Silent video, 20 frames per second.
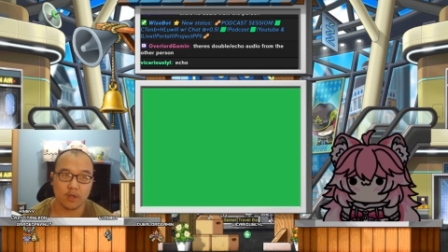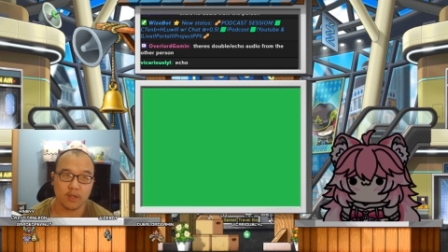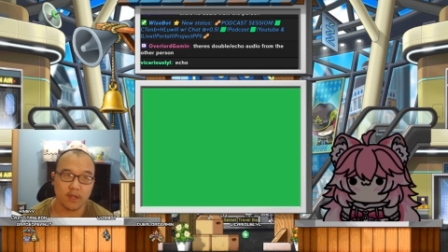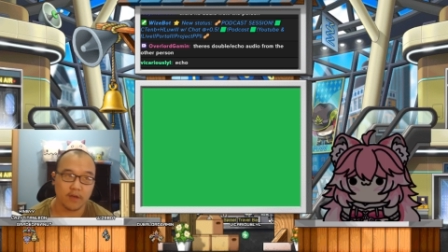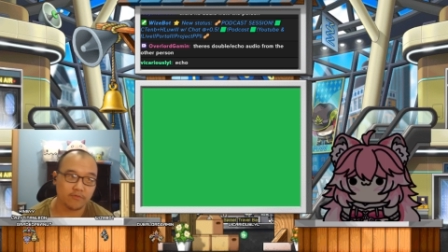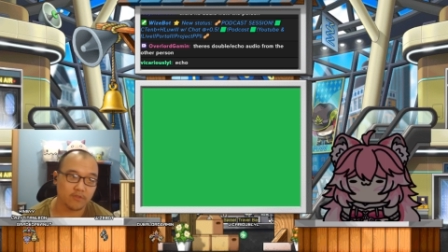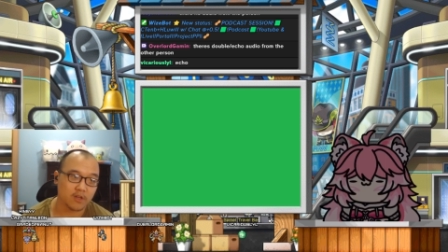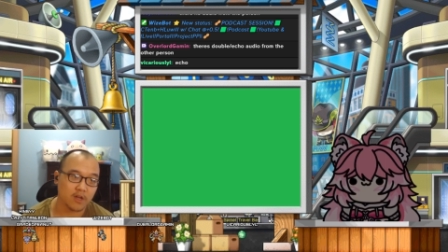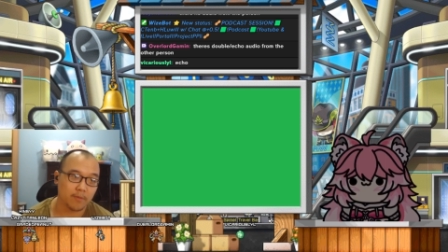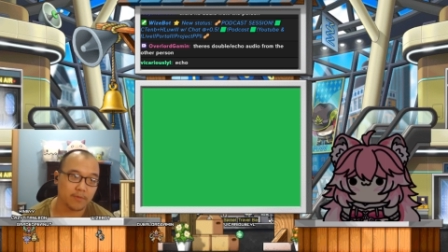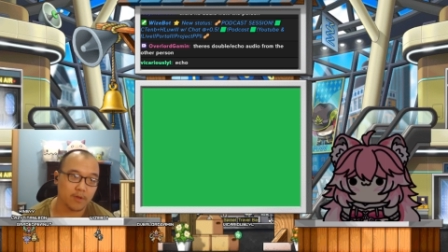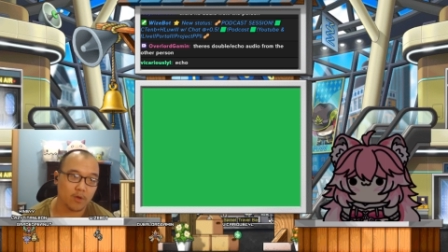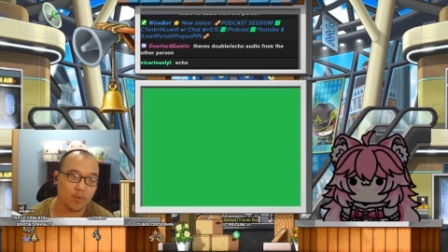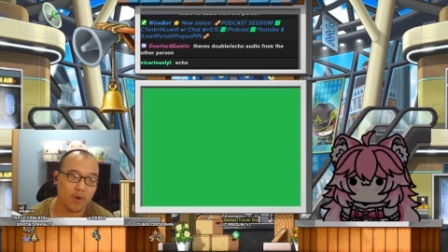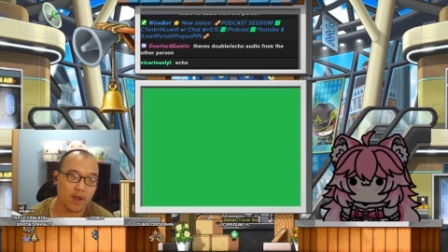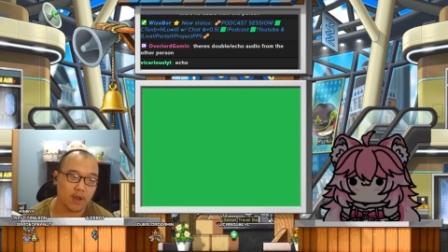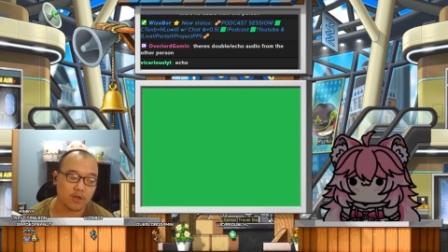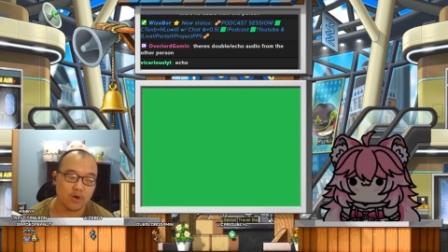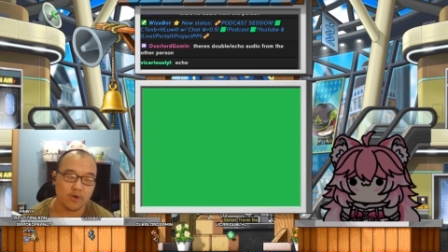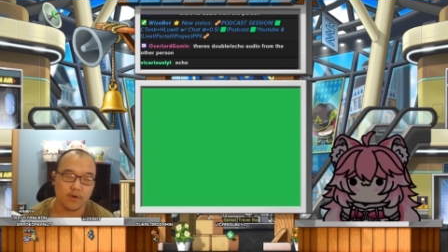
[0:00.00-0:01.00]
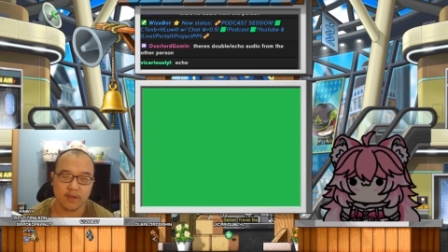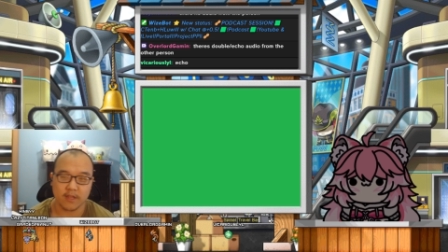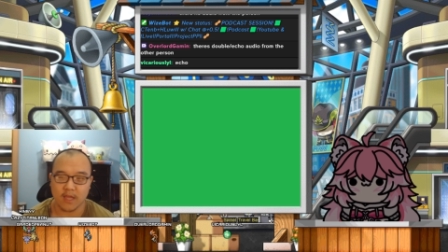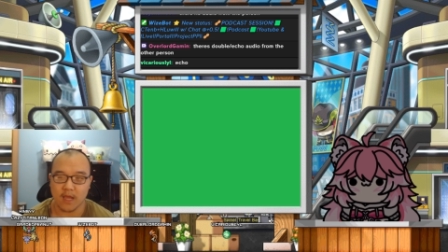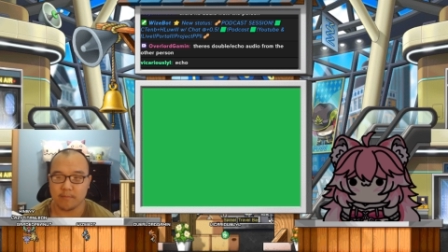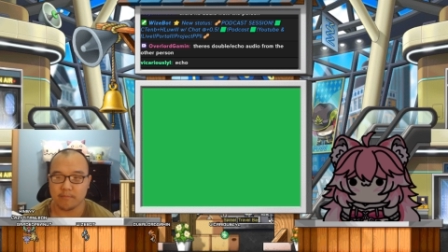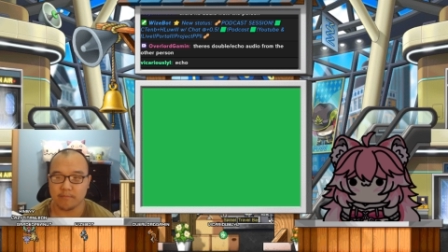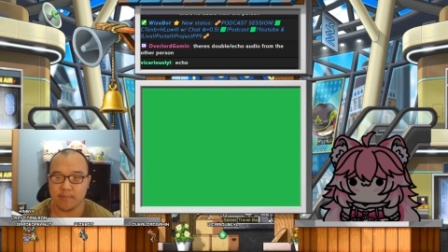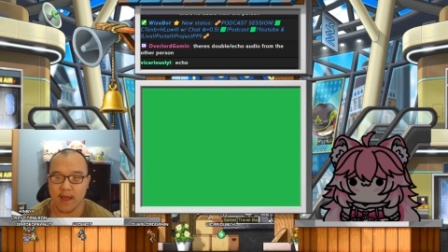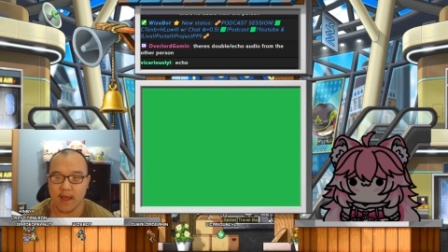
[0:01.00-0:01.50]
left the company a while ago and
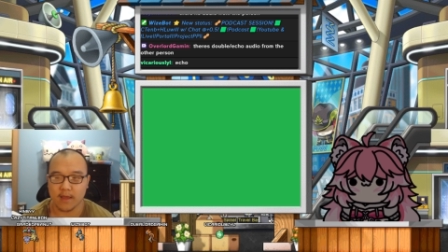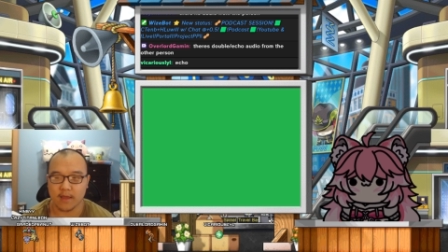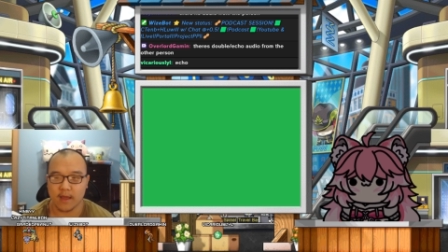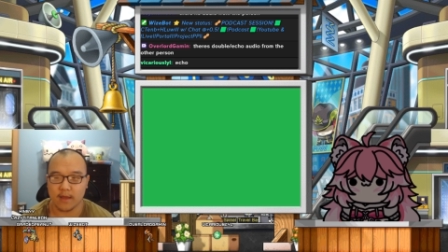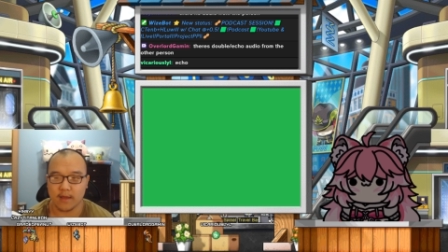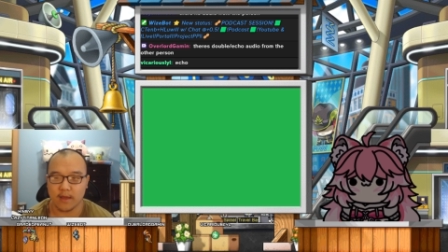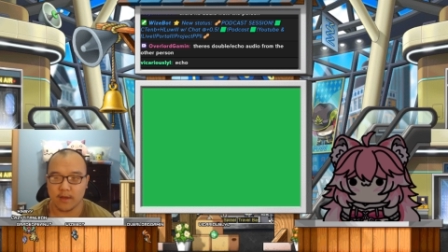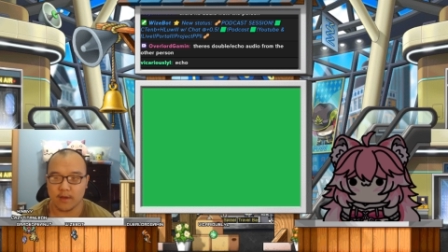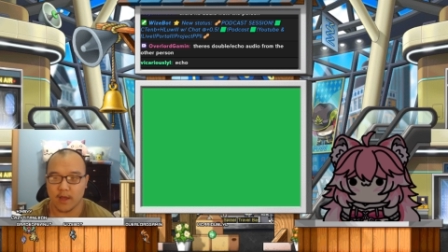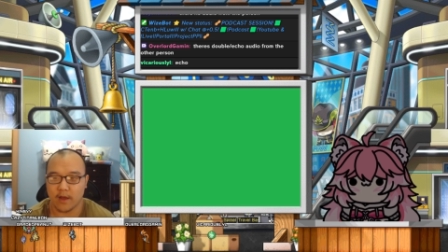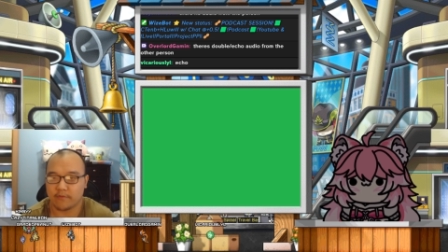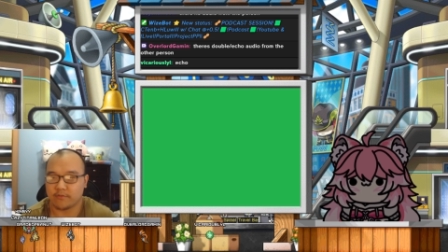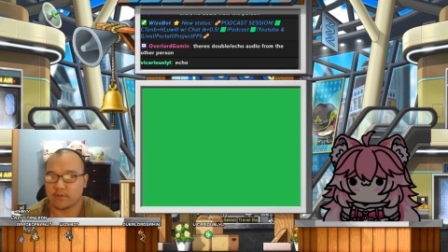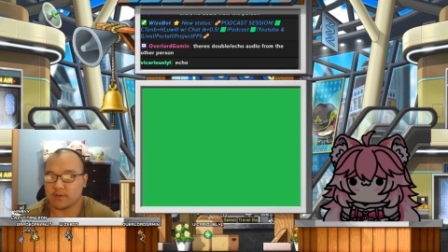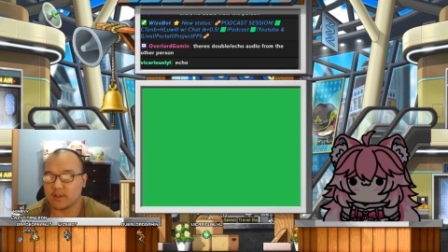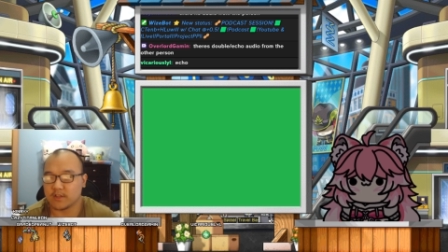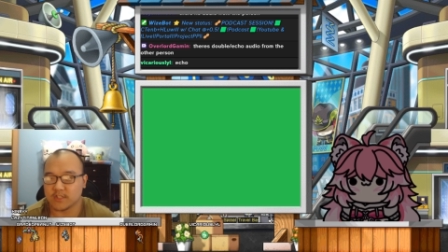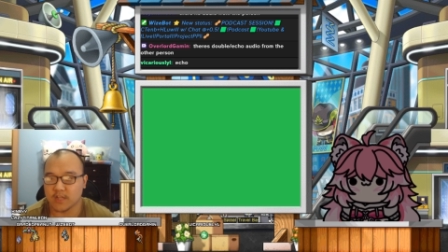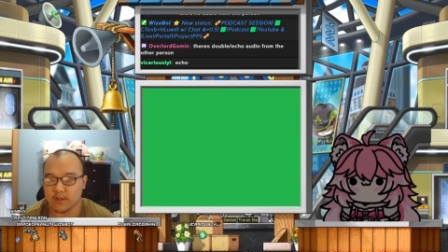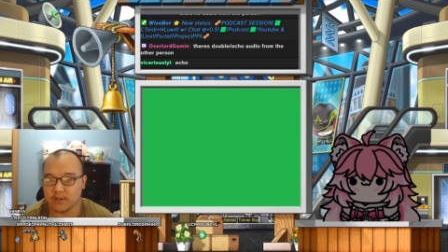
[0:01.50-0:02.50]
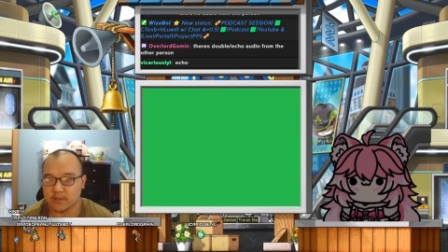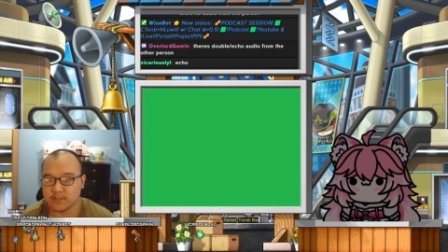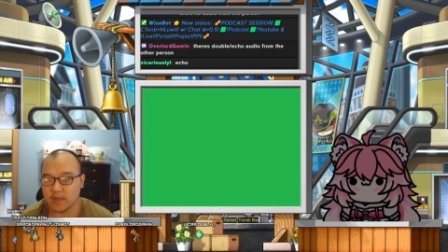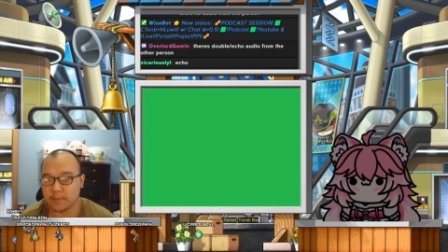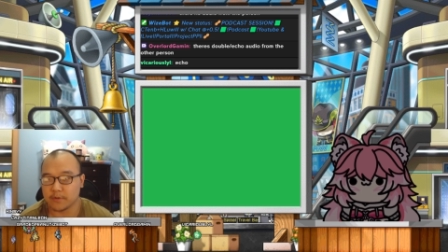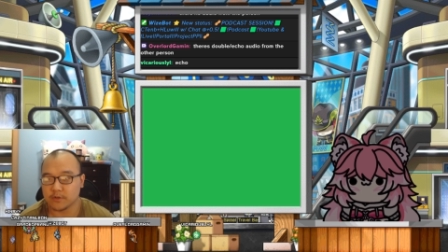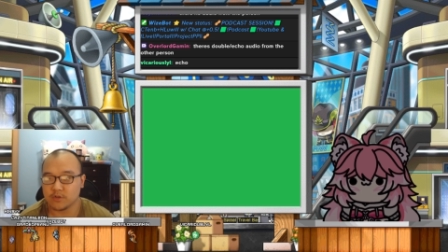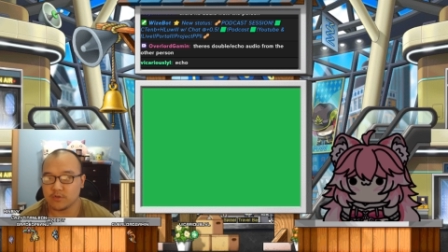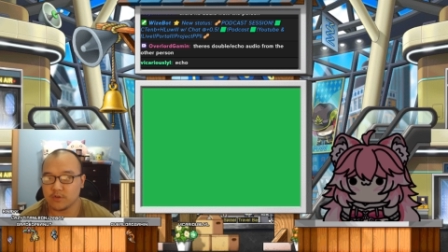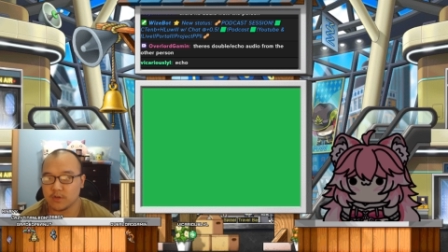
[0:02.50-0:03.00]
came back after they saw this
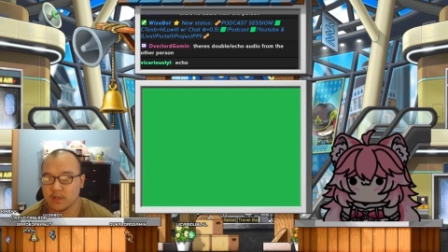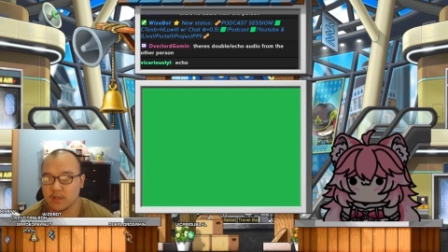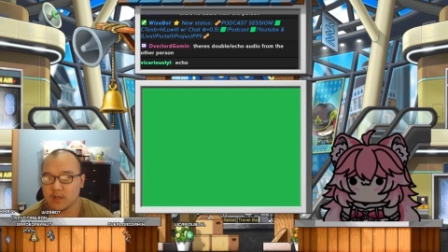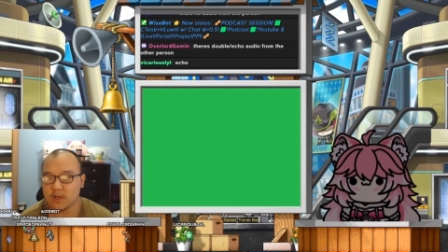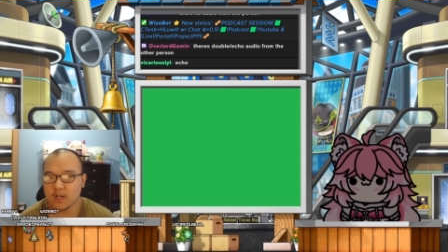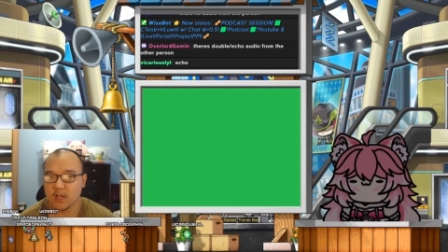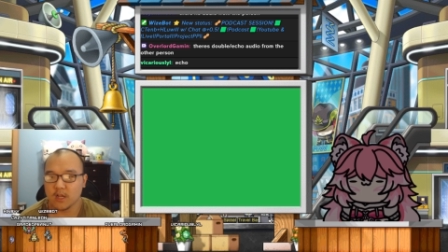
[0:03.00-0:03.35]
opportunity.